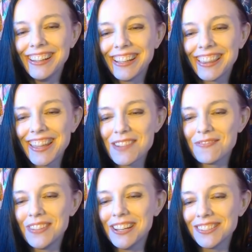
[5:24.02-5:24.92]

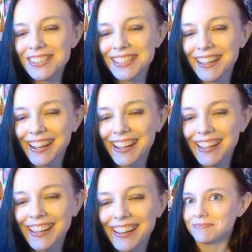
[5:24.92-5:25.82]
That
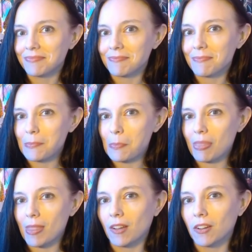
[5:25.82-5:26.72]
music!
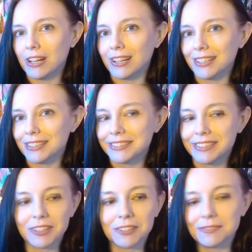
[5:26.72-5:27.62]
Okay,
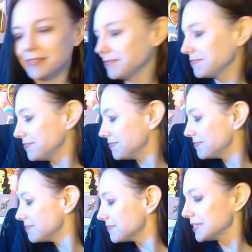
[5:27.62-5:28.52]
so
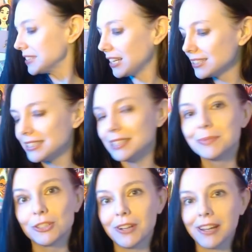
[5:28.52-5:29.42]
Nala
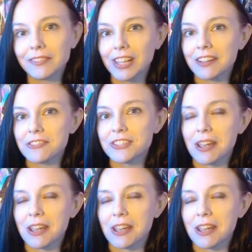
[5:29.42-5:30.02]
seems to have left.